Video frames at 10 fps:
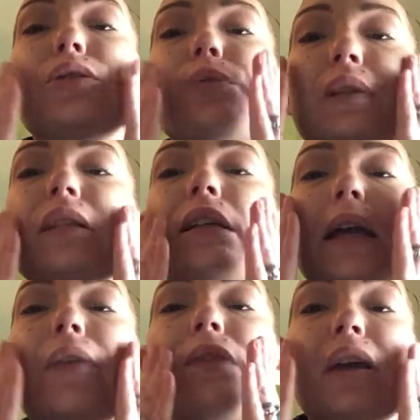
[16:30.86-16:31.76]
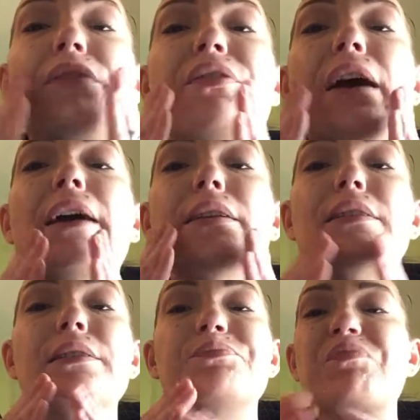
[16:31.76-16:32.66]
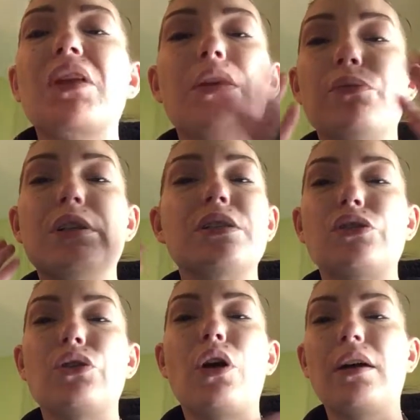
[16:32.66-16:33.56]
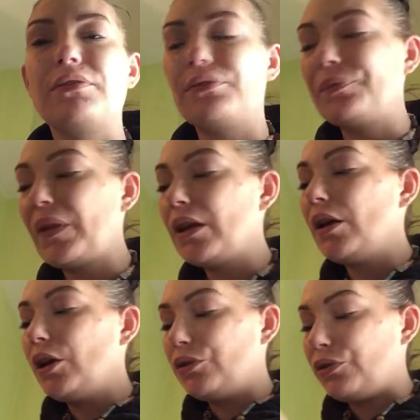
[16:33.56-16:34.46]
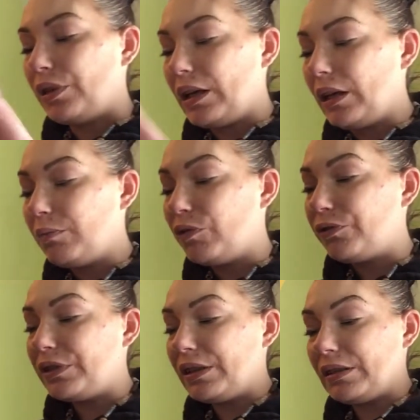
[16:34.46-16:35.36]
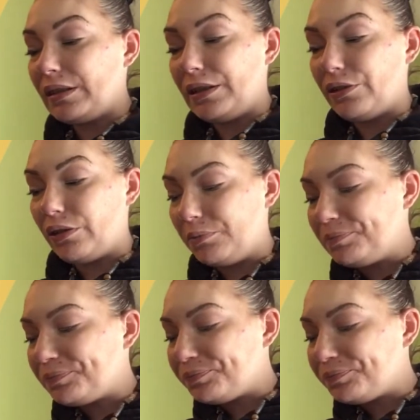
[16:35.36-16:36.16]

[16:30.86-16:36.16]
to really get the effect and rinse it off. So then I move to the serum,